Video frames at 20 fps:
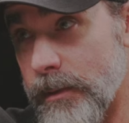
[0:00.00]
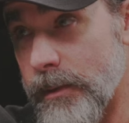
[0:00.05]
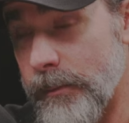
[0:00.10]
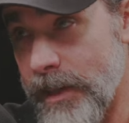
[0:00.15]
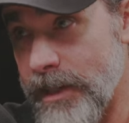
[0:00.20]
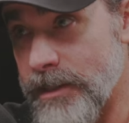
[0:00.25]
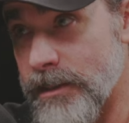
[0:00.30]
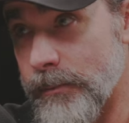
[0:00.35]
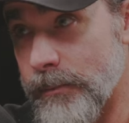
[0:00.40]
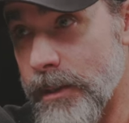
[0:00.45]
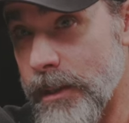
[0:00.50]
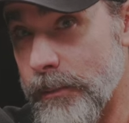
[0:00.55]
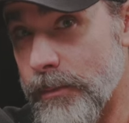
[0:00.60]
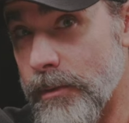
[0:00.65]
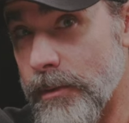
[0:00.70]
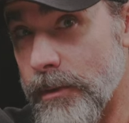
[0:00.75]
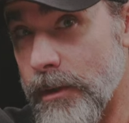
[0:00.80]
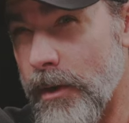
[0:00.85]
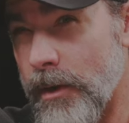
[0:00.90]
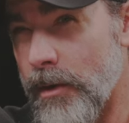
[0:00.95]
amazing
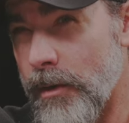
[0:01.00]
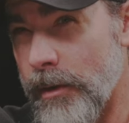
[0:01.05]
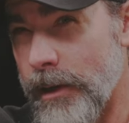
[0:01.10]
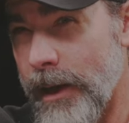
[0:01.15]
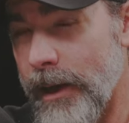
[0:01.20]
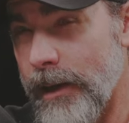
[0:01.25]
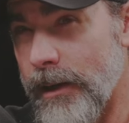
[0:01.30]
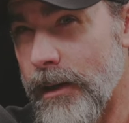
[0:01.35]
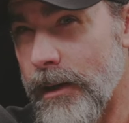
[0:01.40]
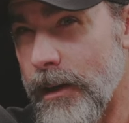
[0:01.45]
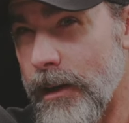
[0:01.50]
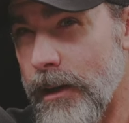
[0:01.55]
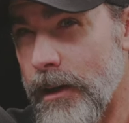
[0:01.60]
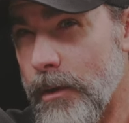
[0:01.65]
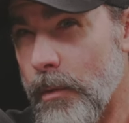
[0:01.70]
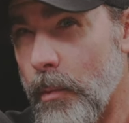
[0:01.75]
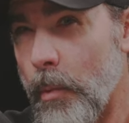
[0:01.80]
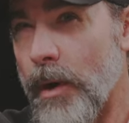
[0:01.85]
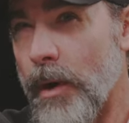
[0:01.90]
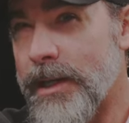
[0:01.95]
people and go, okay,
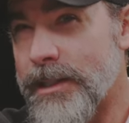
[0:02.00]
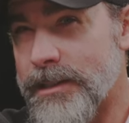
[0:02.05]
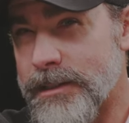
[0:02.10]
what